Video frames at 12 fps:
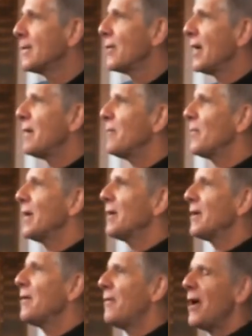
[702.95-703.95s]
So that,
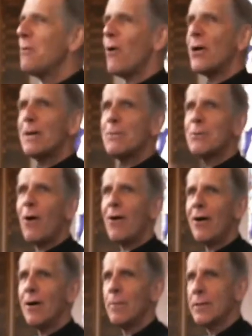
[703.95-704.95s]
you're very welcome to
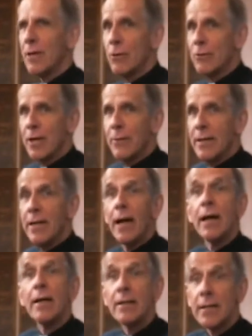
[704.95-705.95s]
our home, but don't go in
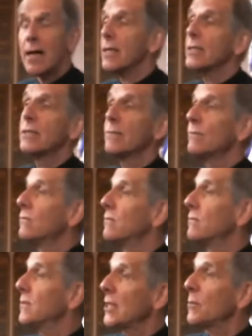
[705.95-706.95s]
there. That's
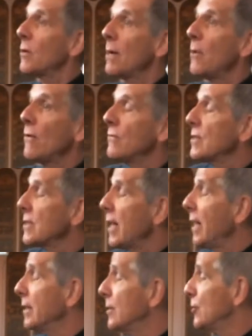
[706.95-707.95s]
what I'm often
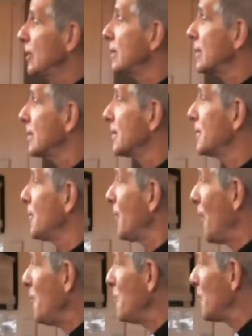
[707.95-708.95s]
saying to Jesus.
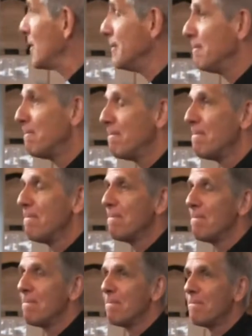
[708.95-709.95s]
Not
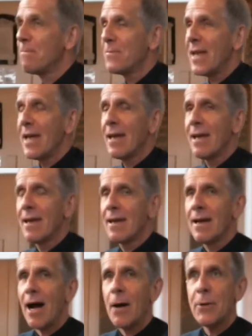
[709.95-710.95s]
open.
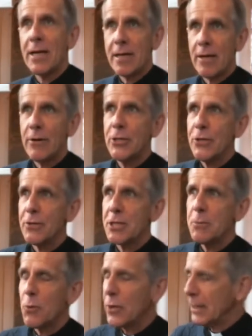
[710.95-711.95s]
I would encourage you
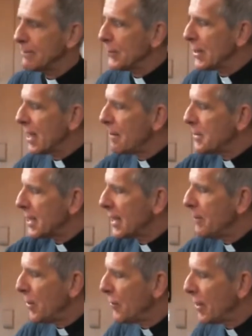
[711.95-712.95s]
this morning, when you come to
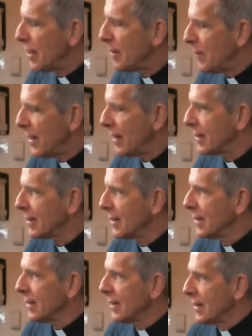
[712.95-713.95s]
communion in a minute,
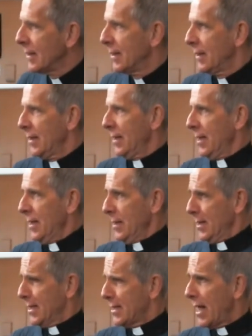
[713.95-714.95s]

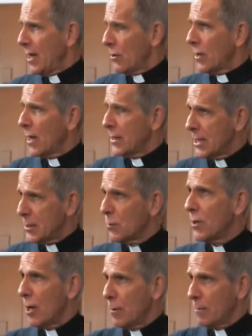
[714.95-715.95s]
say, Lord, I just
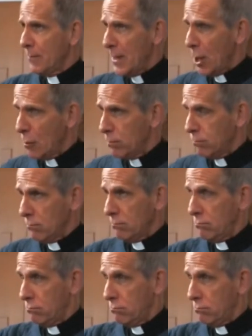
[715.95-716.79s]
would be open.